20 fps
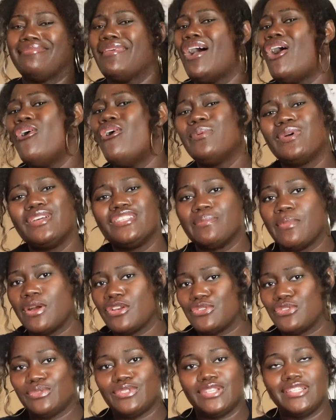Home Goods,
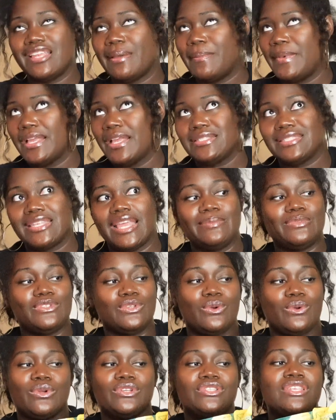Marshall's, TJ Maxx, same
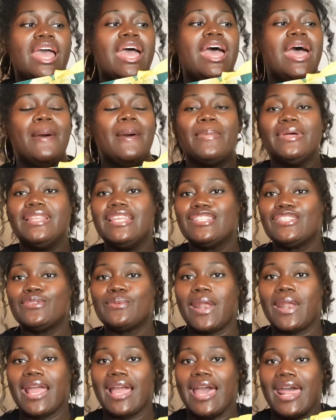stores. But this is
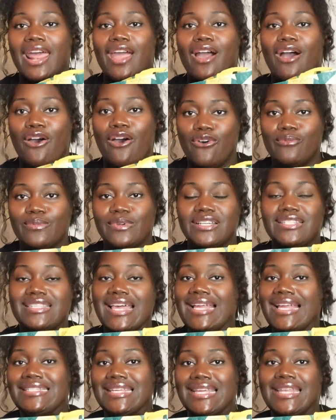what I got at Home Goods.
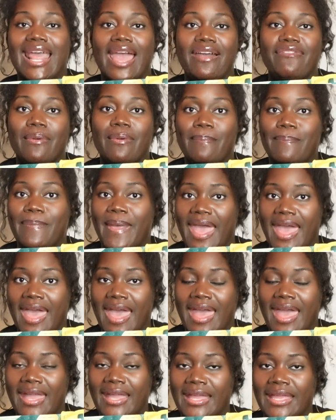I didn't have a
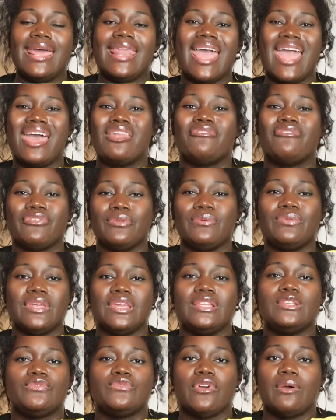bag and I had a few
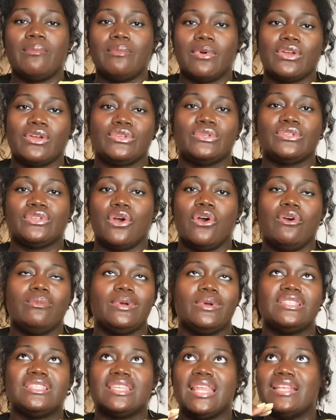things from Marshall's or Home
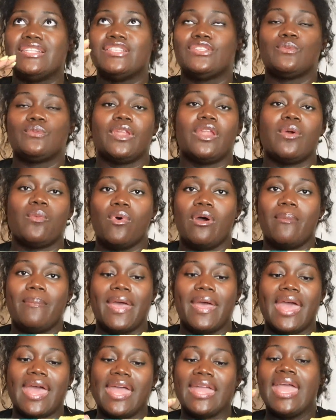Goods and I just wanted 1
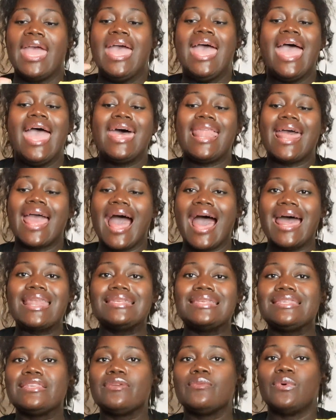bag. And I
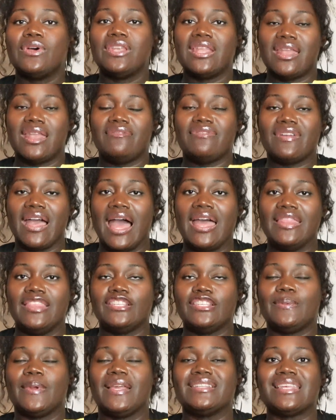honestly would not have gotten
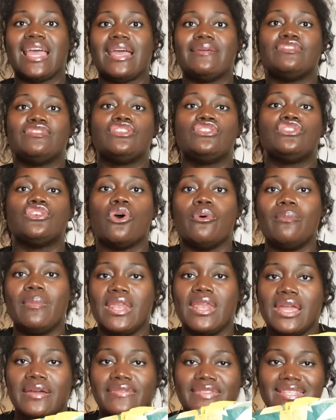this because I have so
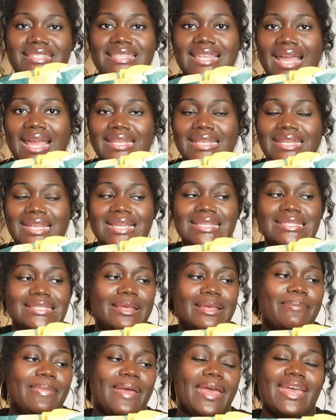many of these
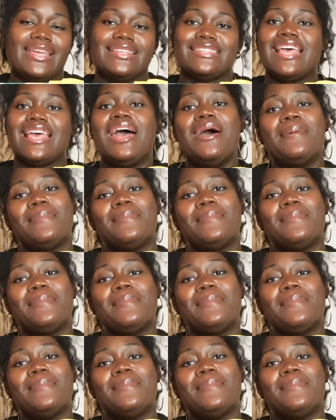99-cent bags.